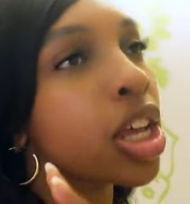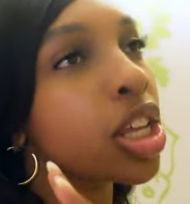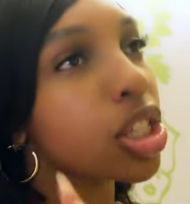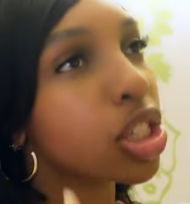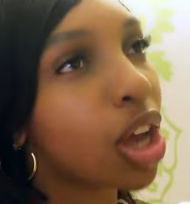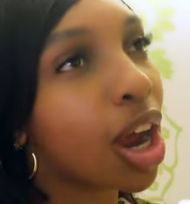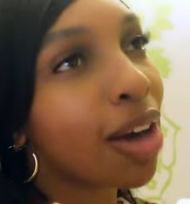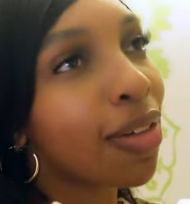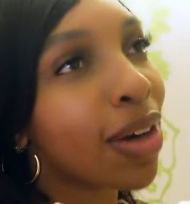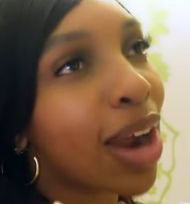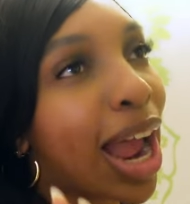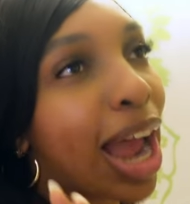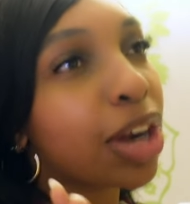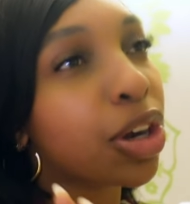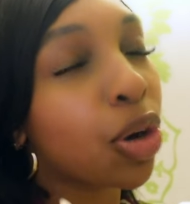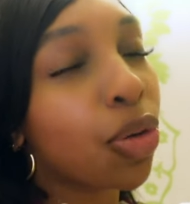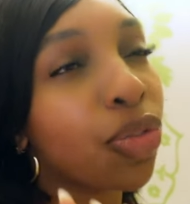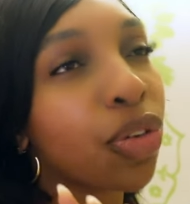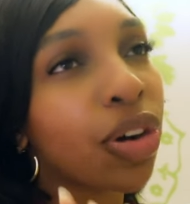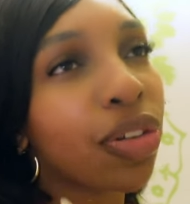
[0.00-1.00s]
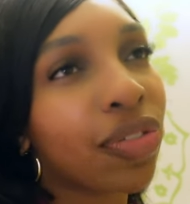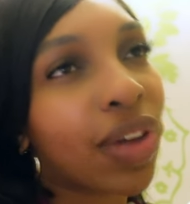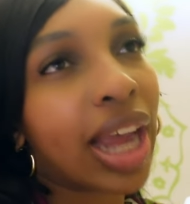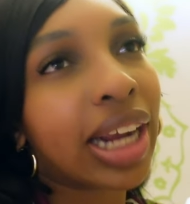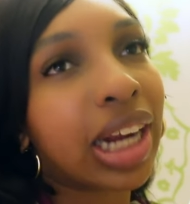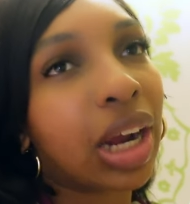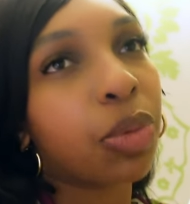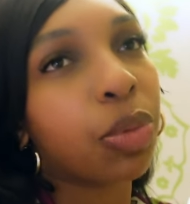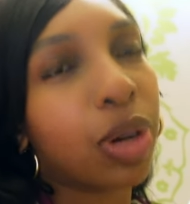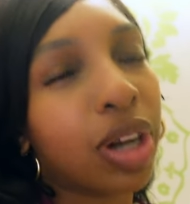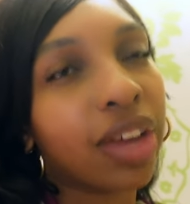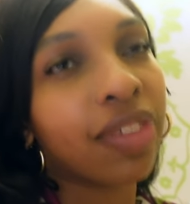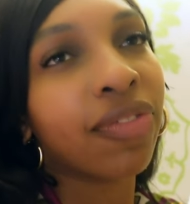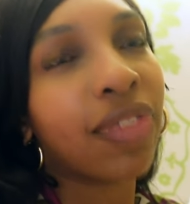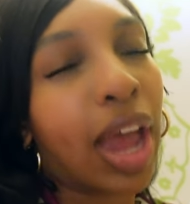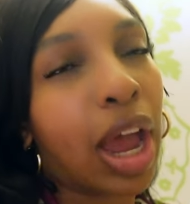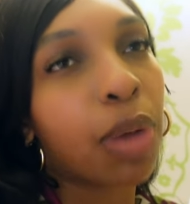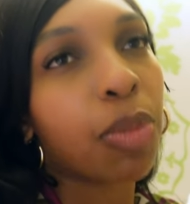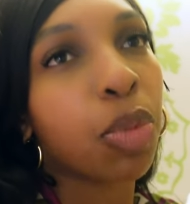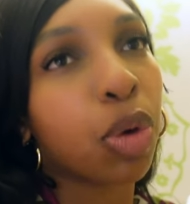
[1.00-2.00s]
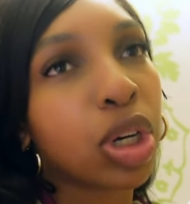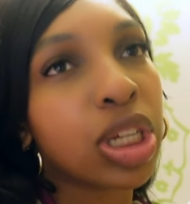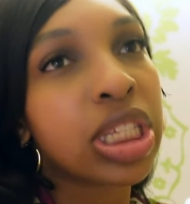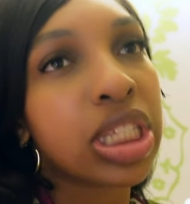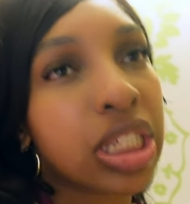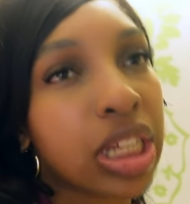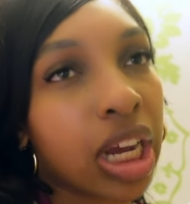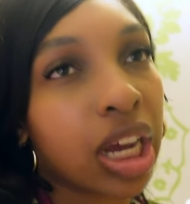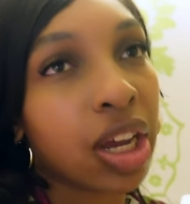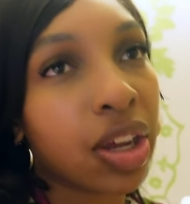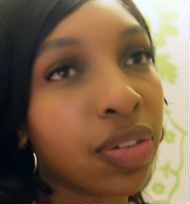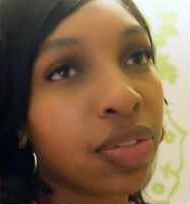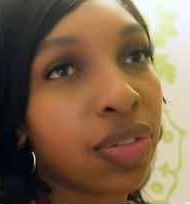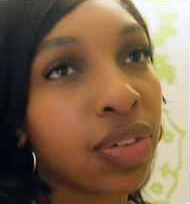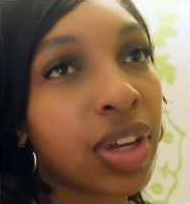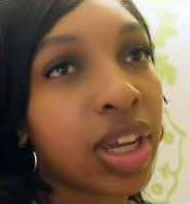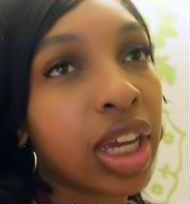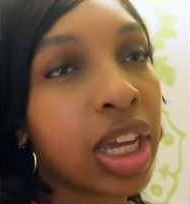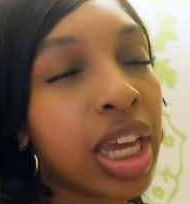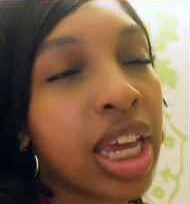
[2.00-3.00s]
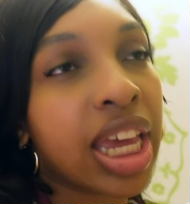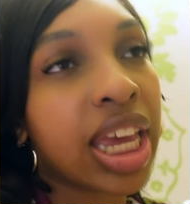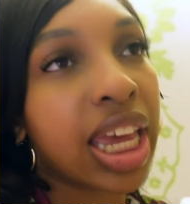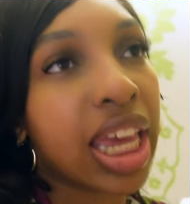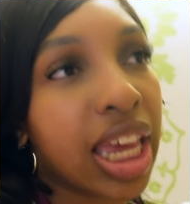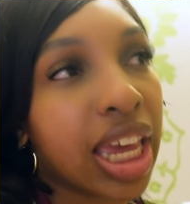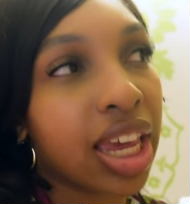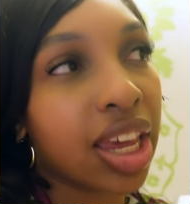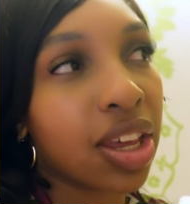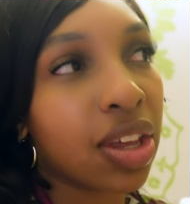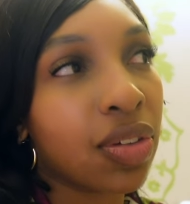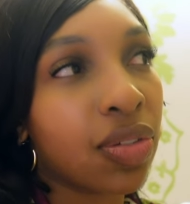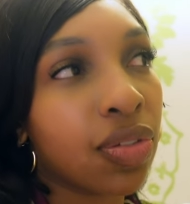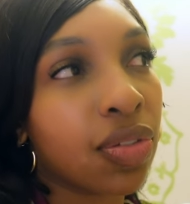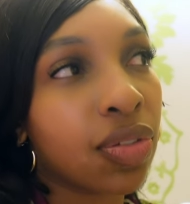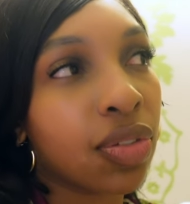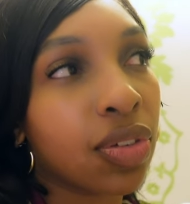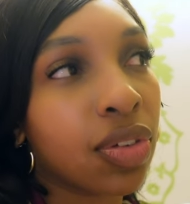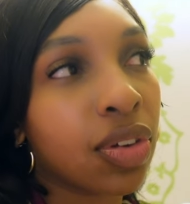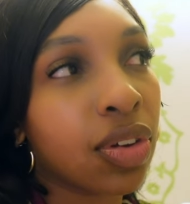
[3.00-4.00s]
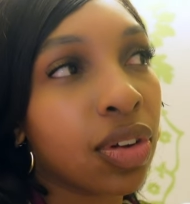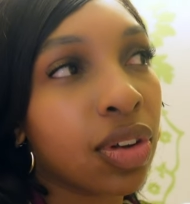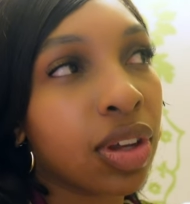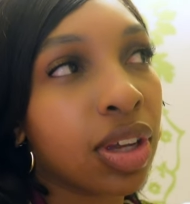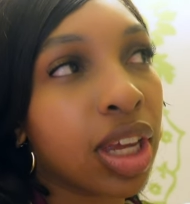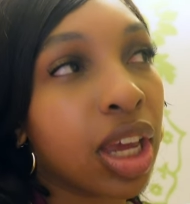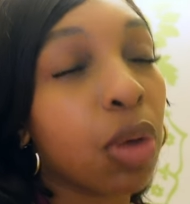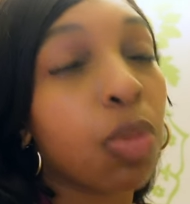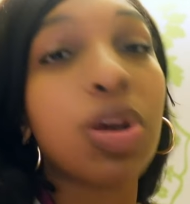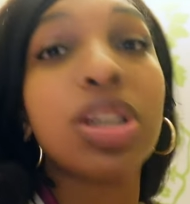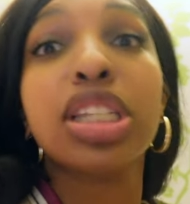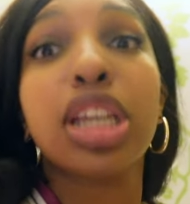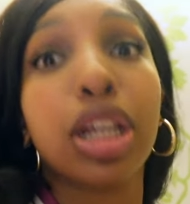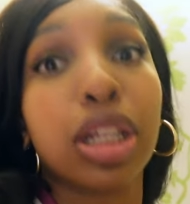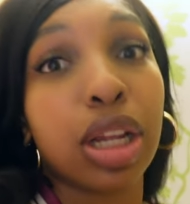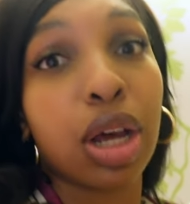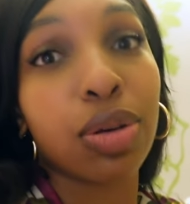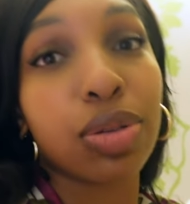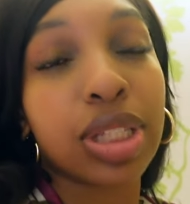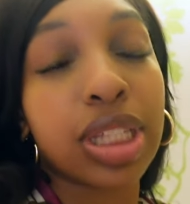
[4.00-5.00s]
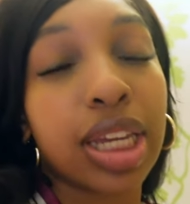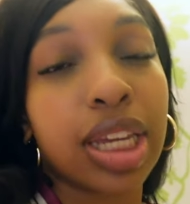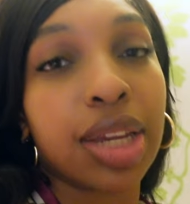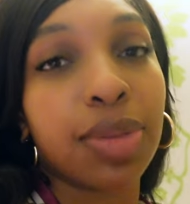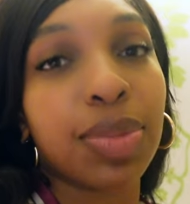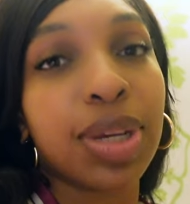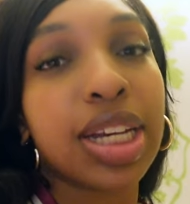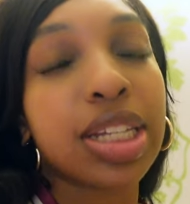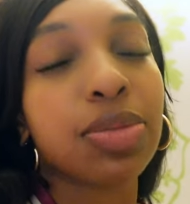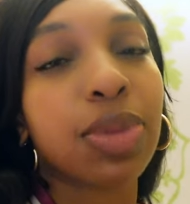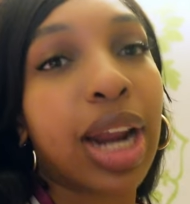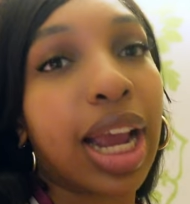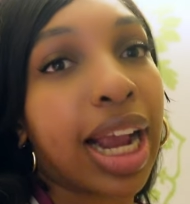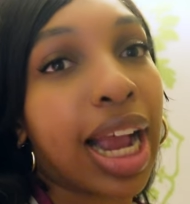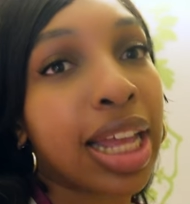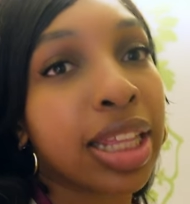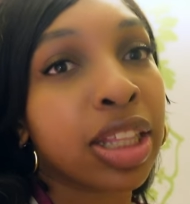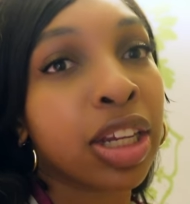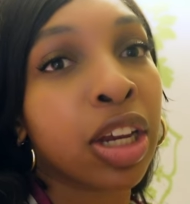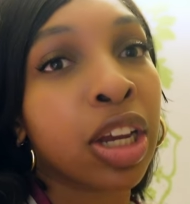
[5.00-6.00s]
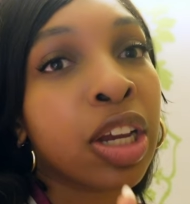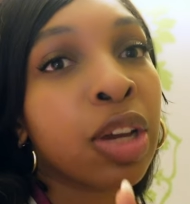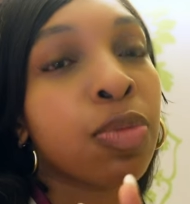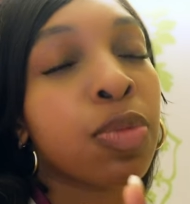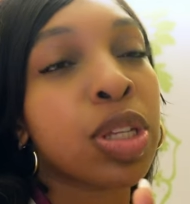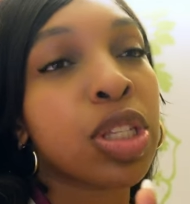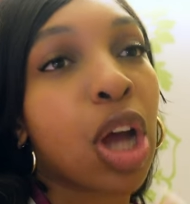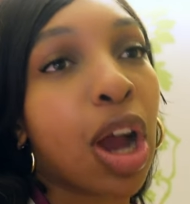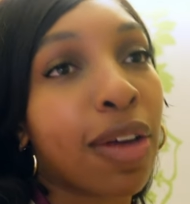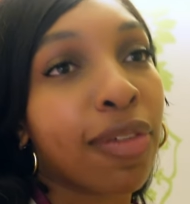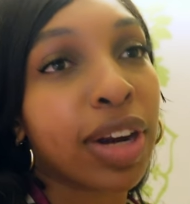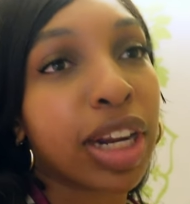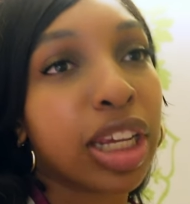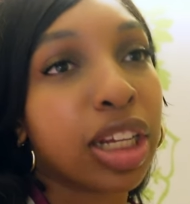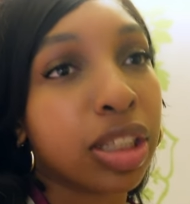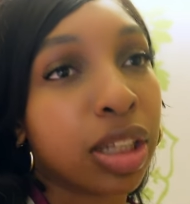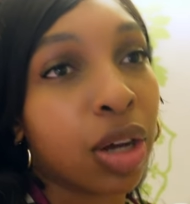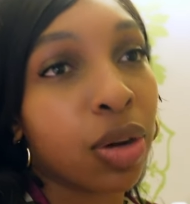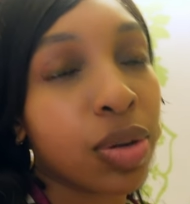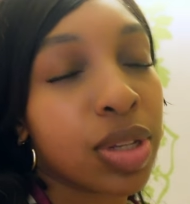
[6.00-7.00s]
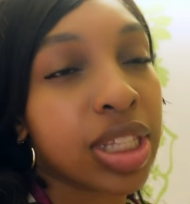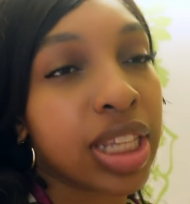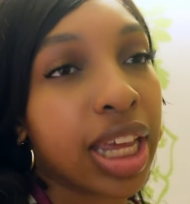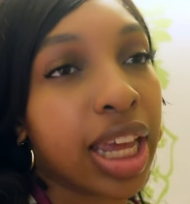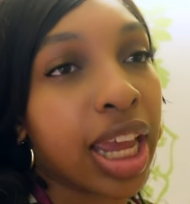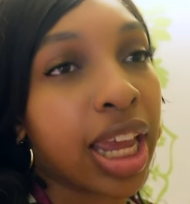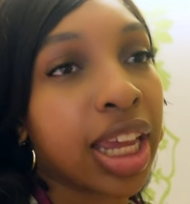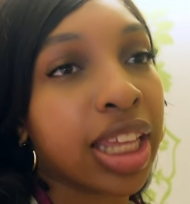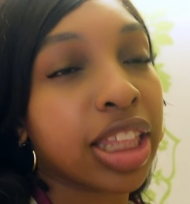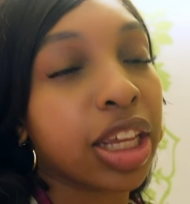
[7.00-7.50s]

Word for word: Zara, I know for a fact I would have found more stuff if it wasn't closing because when I got there it was already closing.